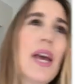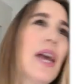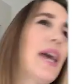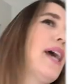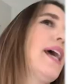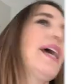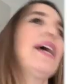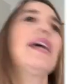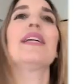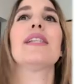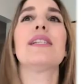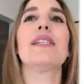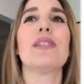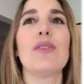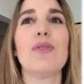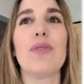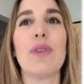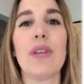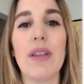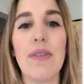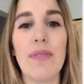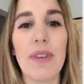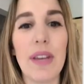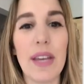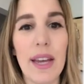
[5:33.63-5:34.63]
and you
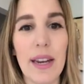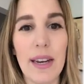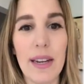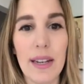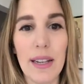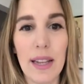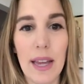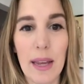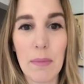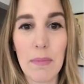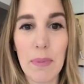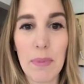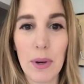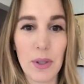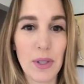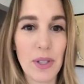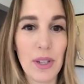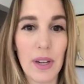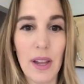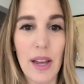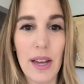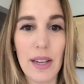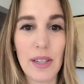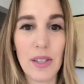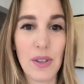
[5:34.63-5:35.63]
can even get it like
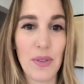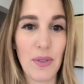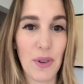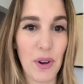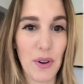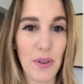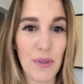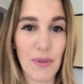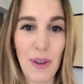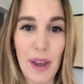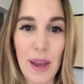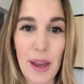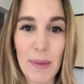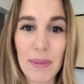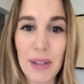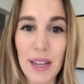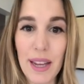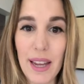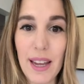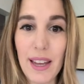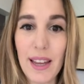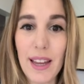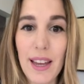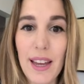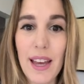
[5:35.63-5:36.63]
personalized for your
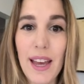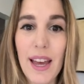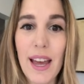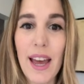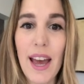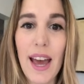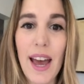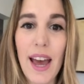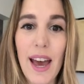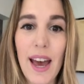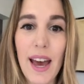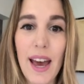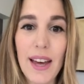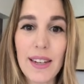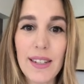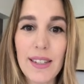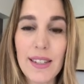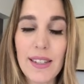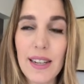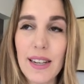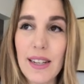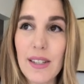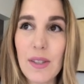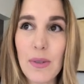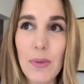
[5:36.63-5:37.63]
family.
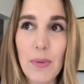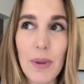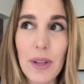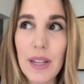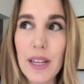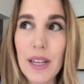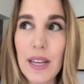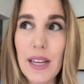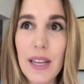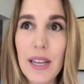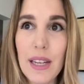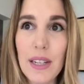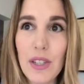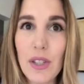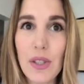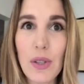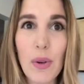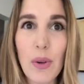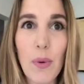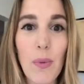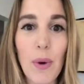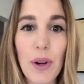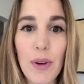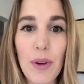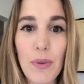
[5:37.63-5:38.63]
And it's really just
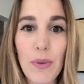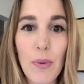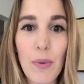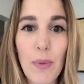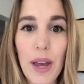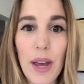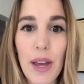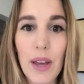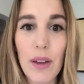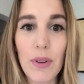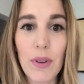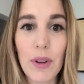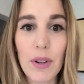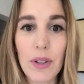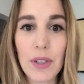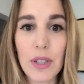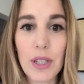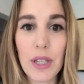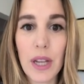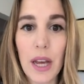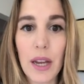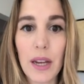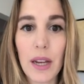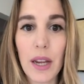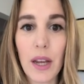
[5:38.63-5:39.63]
a wonderful way of
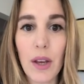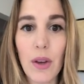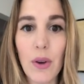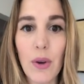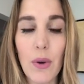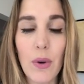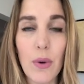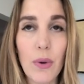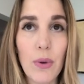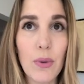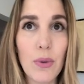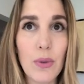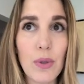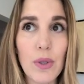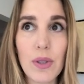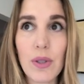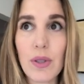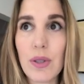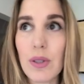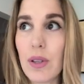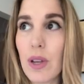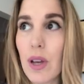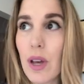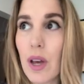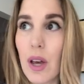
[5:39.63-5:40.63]
understanding
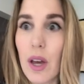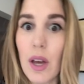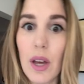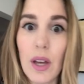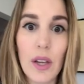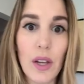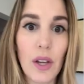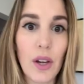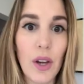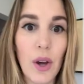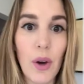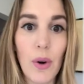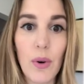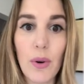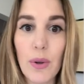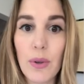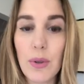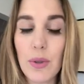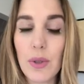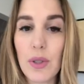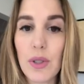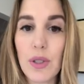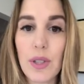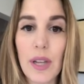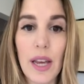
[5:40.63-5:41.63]
who's
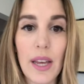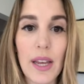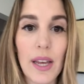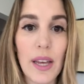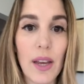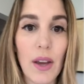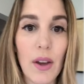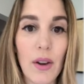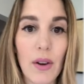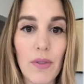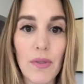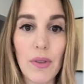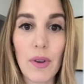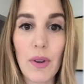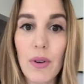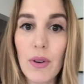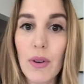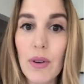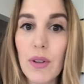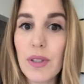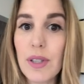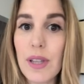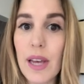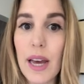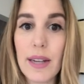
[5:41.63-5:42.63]
taking care of the
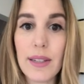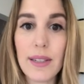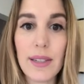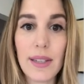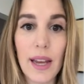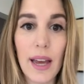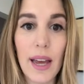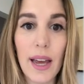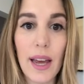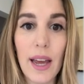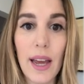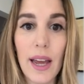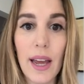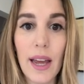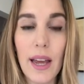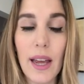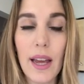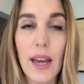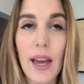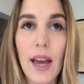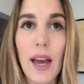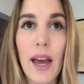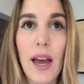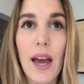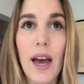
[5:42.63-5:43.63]
girls that day,
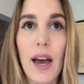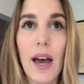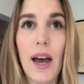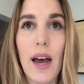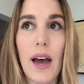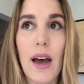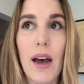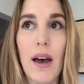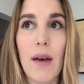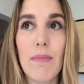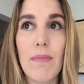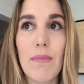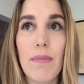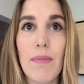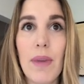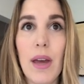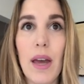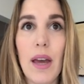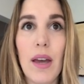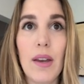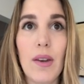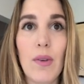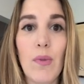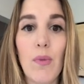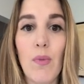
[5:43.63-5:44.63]

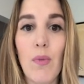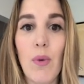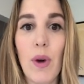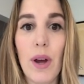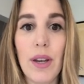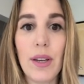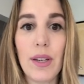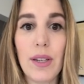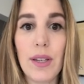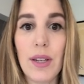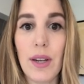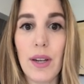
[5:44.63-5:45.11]
and what,